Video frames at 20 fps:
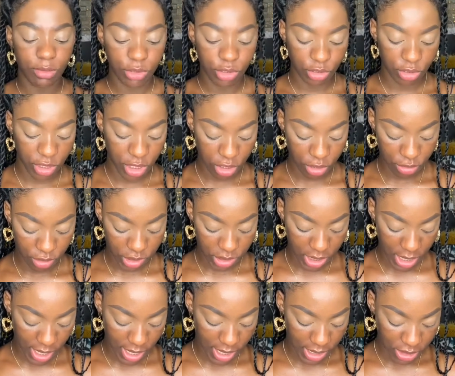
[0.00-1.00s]
just going to use
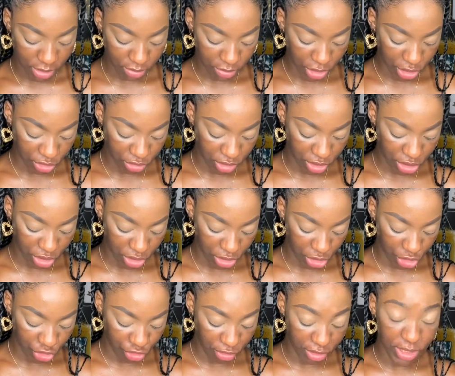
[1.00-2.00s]
that as my
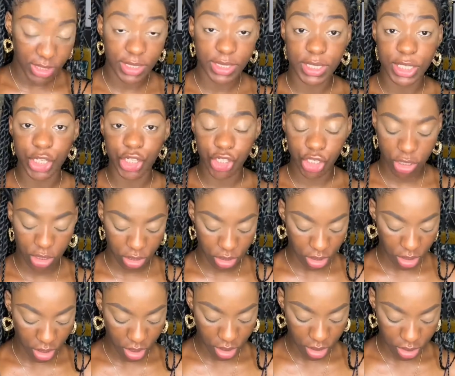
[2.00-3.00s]
transition
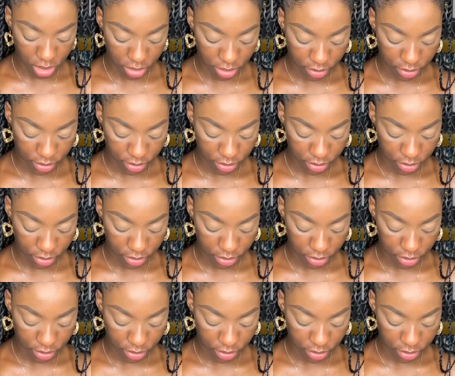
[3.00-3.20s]
color.